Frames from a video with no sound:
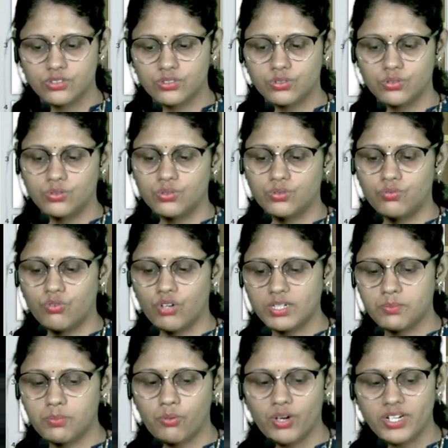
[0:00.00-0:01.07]
So what
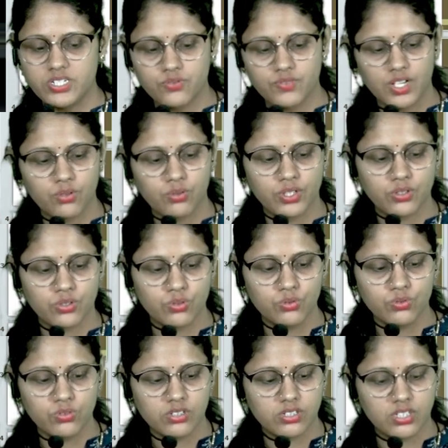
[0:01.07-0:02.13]
points we are going
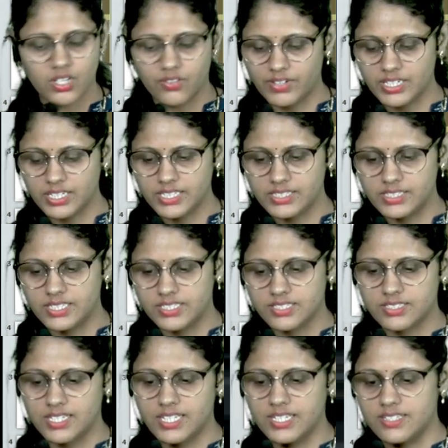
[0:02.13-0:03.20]
to cover in
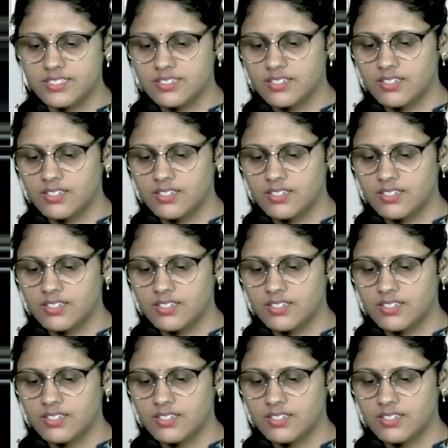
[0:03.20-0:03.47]
this is